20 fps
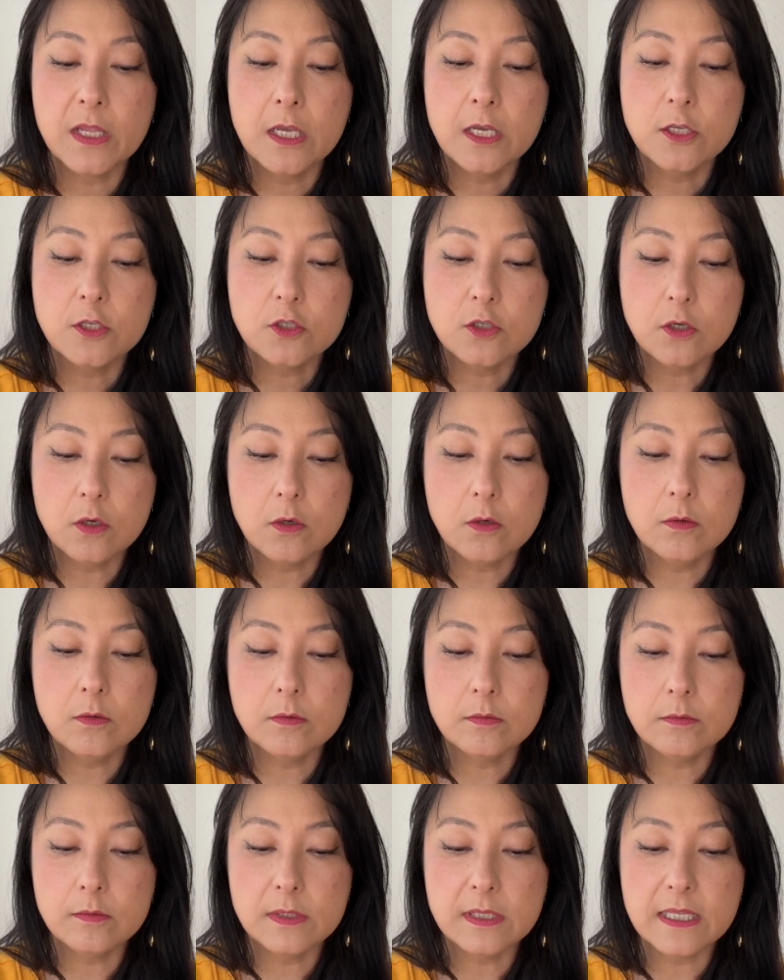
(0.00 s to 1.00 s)

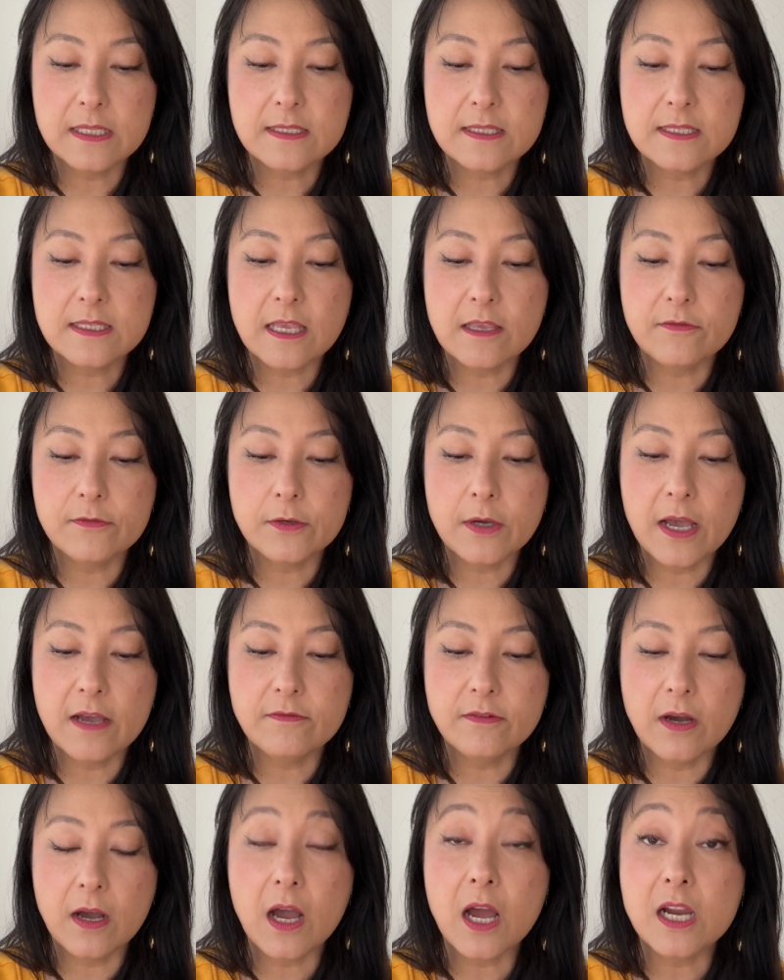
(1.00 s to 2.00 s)
So let's say if you have
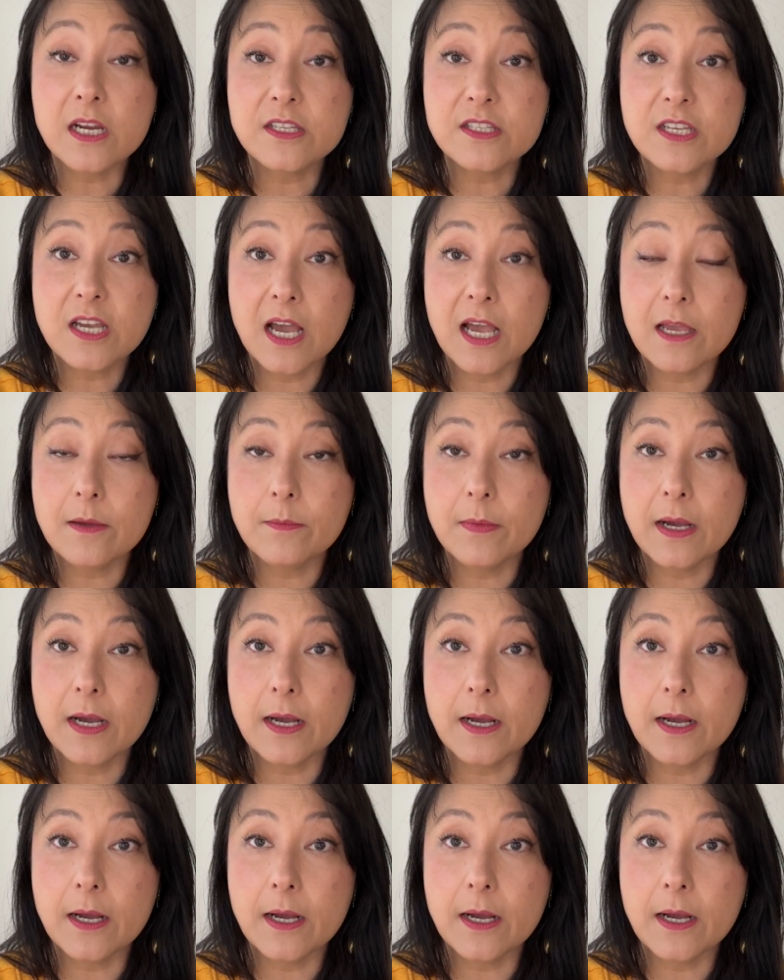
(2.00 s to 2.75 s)
a hard time,